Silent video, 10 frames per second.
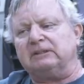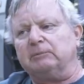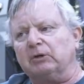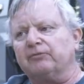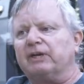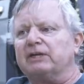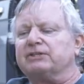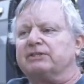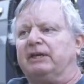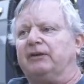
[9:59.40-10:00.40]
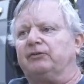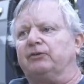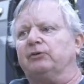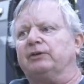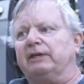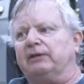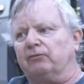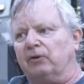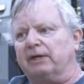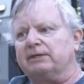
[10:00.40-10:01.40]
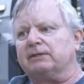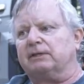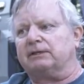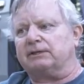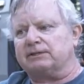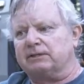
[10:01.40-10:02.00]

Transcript: The modifications I have to do to get it right at this